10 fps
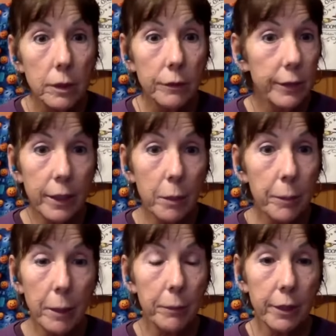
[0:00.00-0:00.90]
I don't think you'll
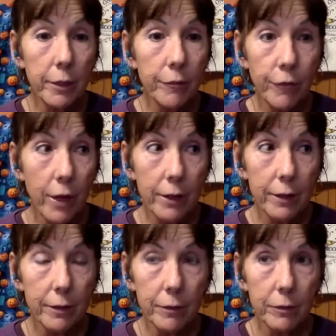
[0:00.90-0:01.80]
be able to confront
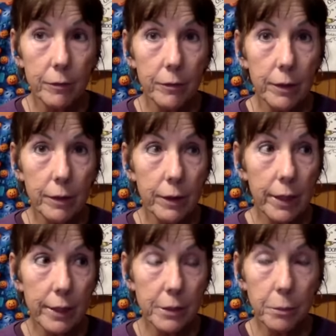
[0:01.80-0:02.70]
his